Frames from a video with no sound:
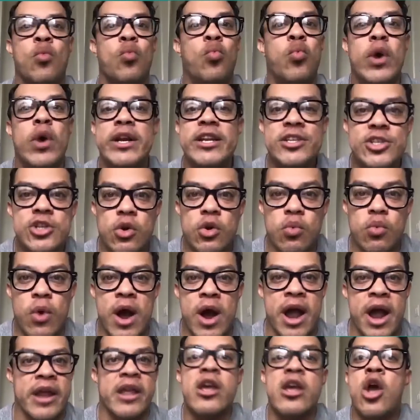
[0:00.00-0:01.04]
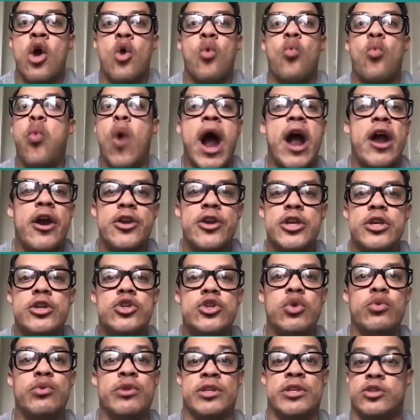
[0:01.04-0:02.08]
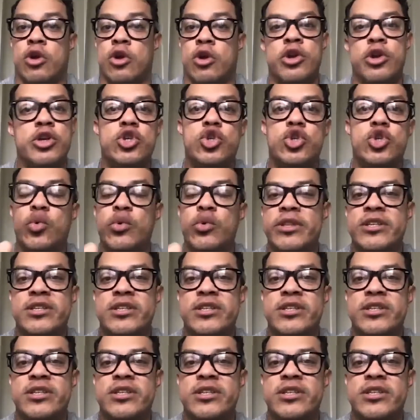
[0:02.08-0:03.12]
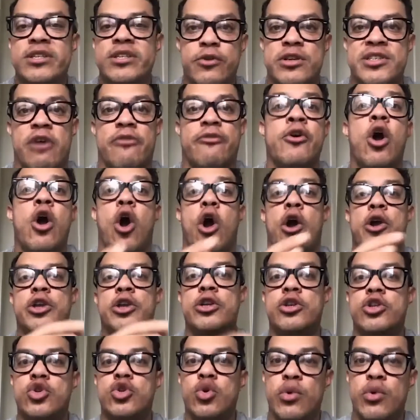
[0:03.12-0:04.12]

What is your why? Why are you doing this? Are you doing this for yourself?